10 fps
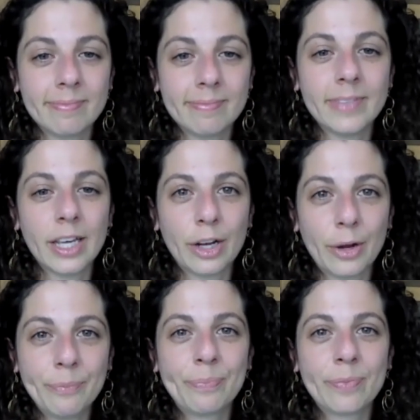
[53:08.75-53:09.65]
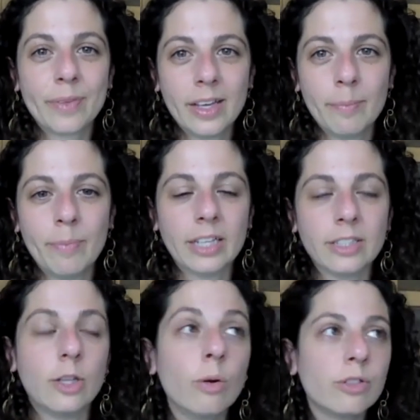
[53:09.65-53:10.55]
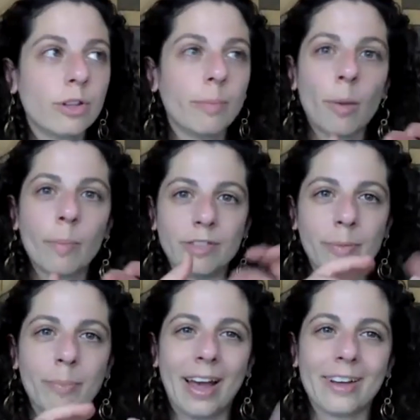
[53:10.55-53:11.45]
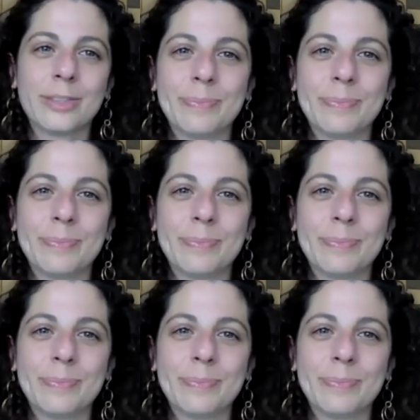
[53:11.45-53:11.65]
you know, because those are the moments of impact.